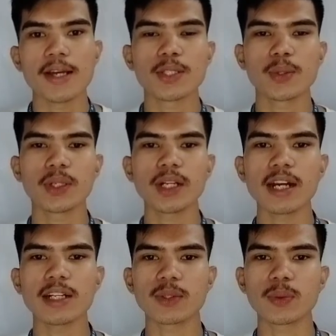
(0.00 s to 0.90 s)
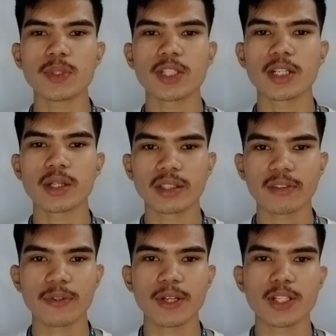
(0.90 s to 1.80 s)
So there are two general
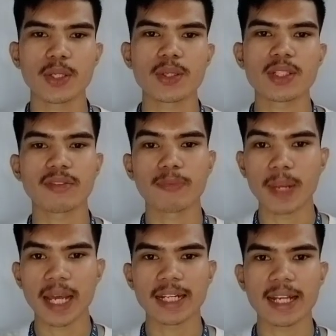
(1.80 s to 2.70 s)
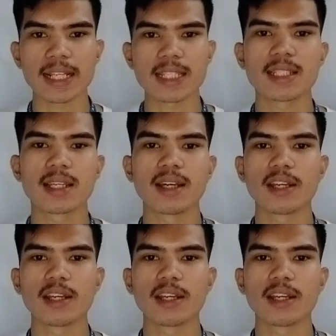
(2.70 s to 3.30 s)
definitions of blindness.